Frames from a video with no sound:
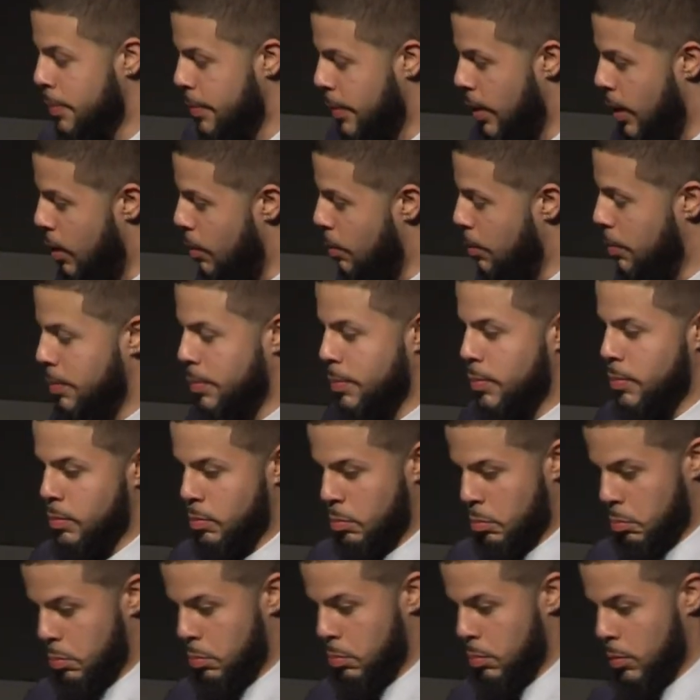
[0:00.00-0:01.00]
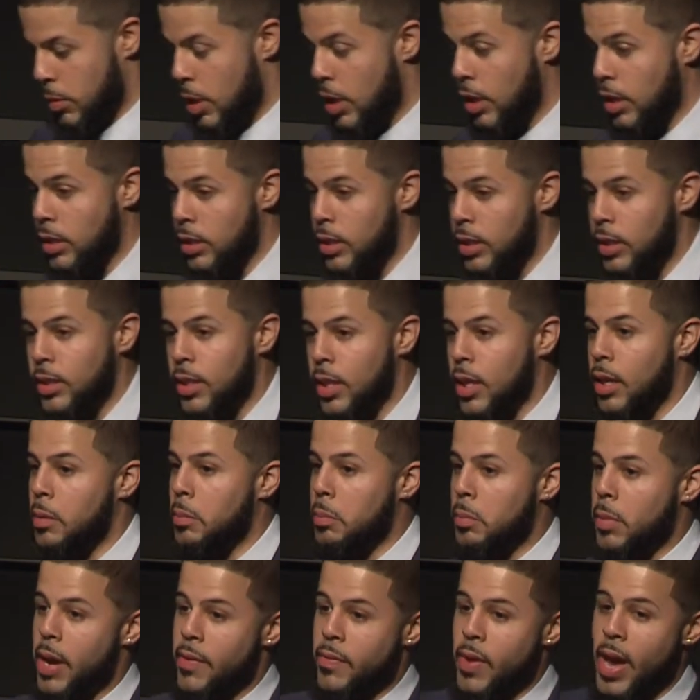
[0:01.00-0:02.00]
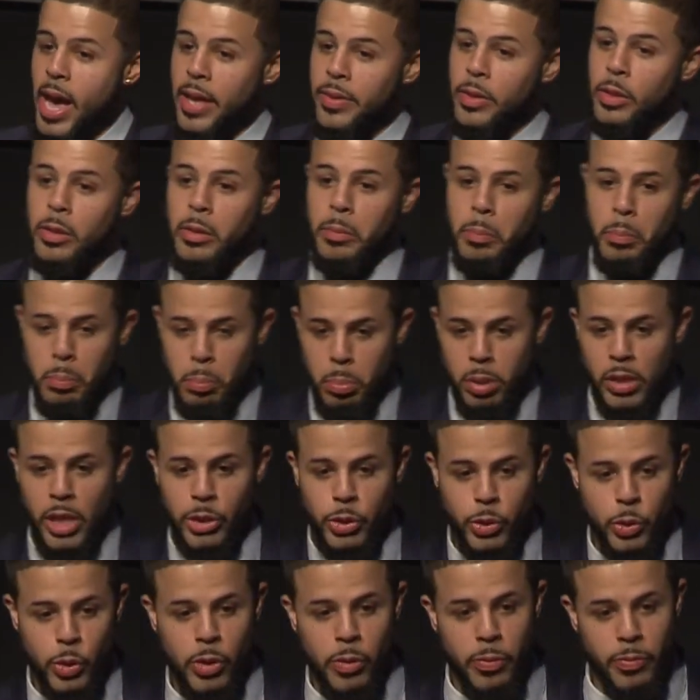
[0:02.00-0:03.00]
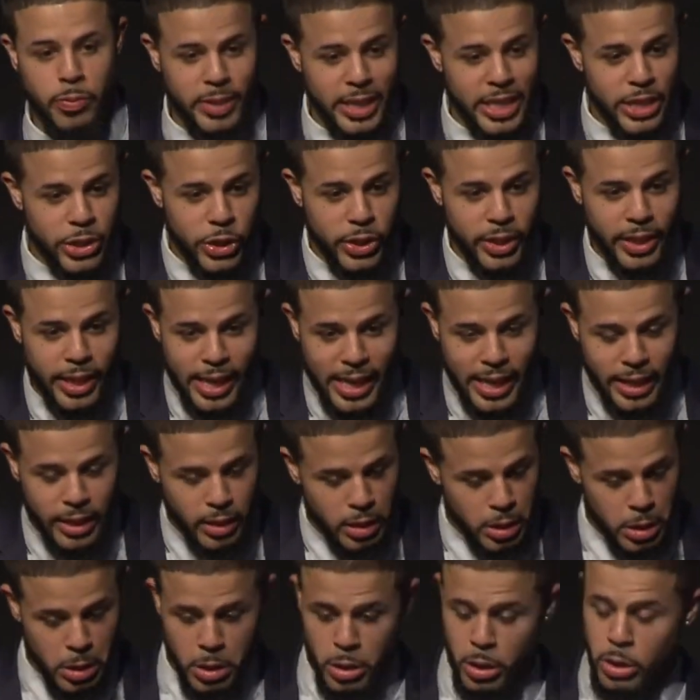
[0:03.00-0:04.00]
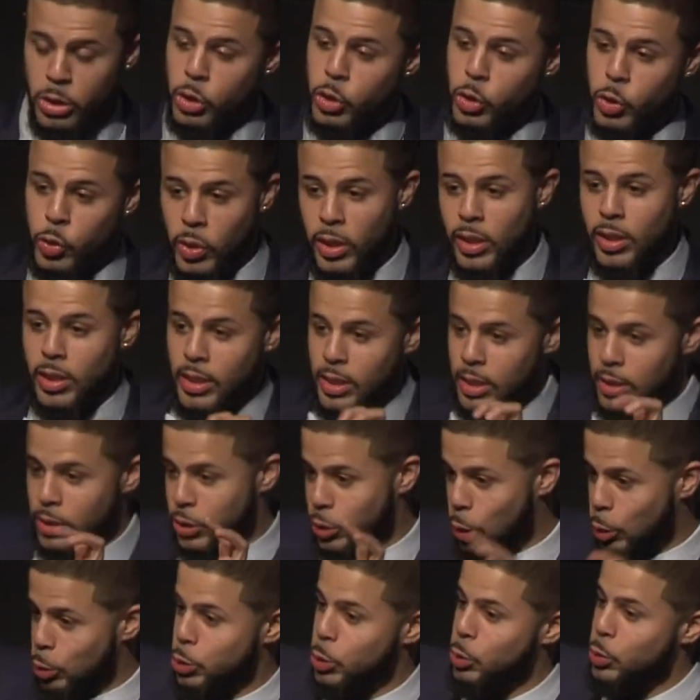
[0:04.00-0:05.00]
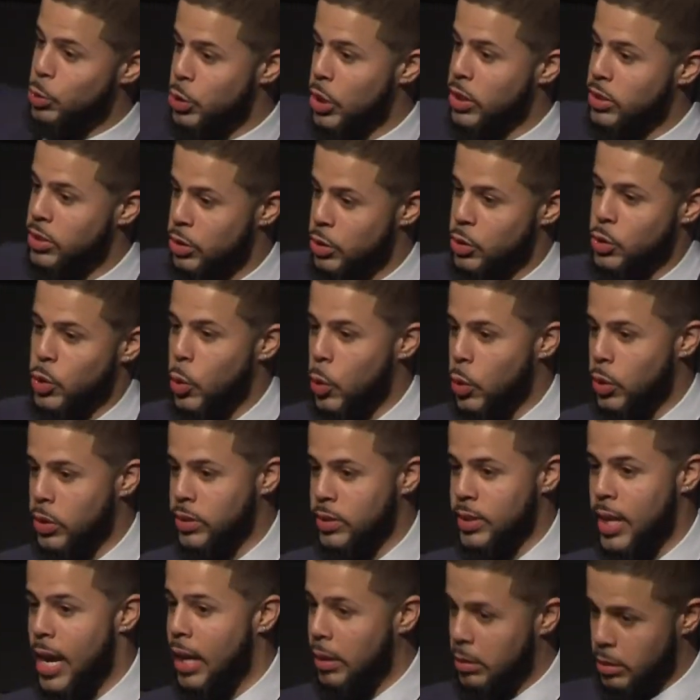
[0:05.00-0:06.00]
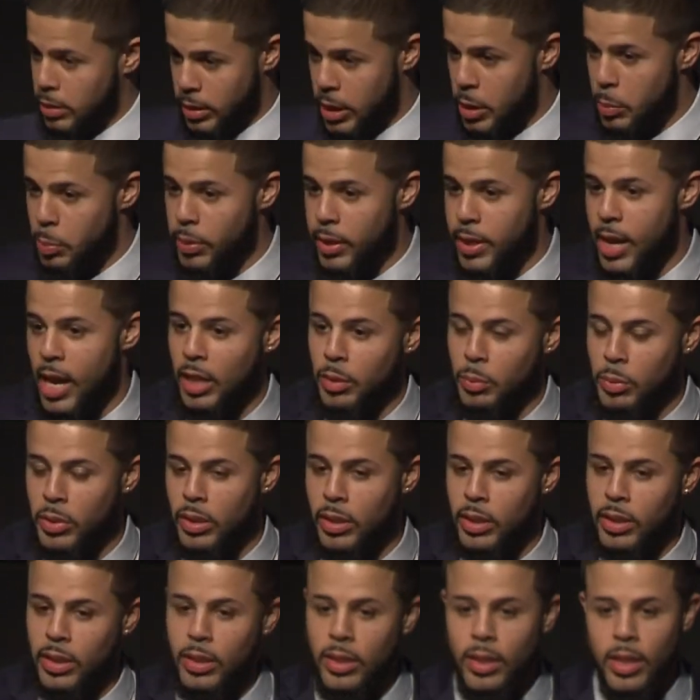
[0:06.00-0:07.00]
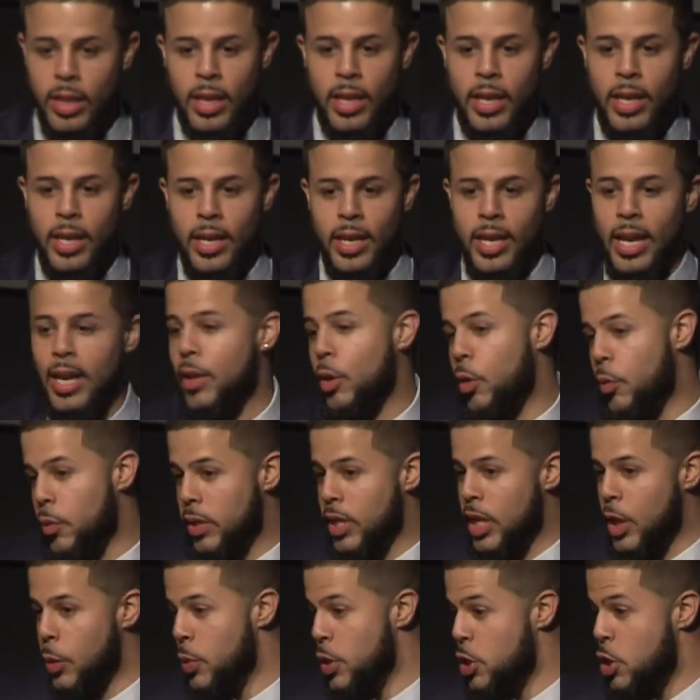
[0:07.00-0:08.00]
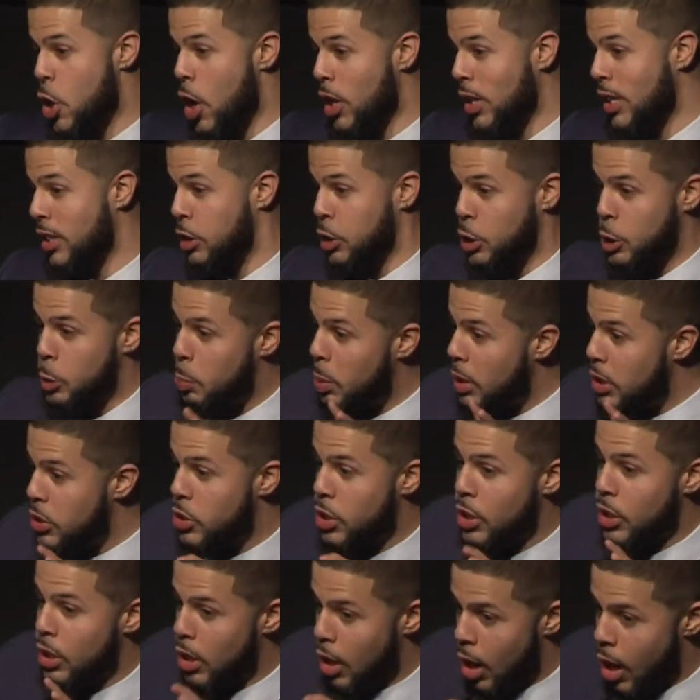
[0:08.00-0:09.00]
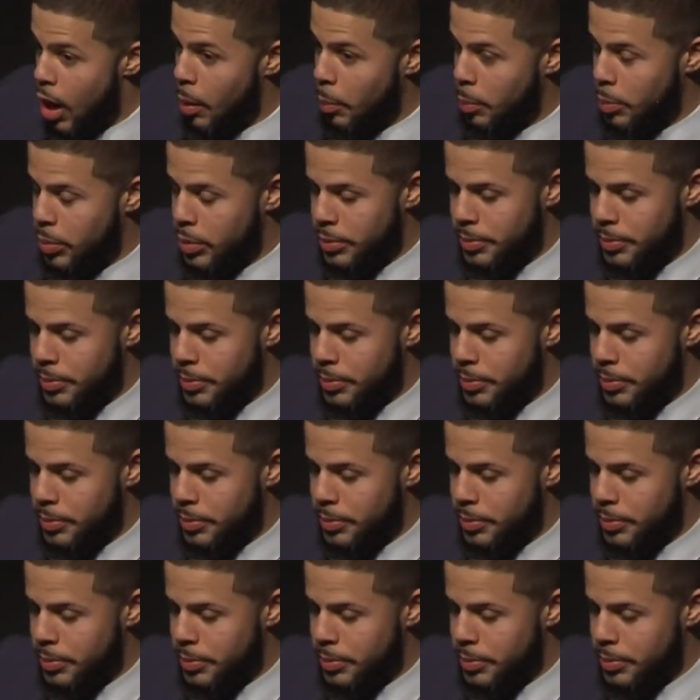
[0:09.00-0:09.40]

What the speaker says: Now, luckily, I've had the pleasure of teaching a strictly social justice course at KIPP Academy Lynn, and over there we call it speech and comp.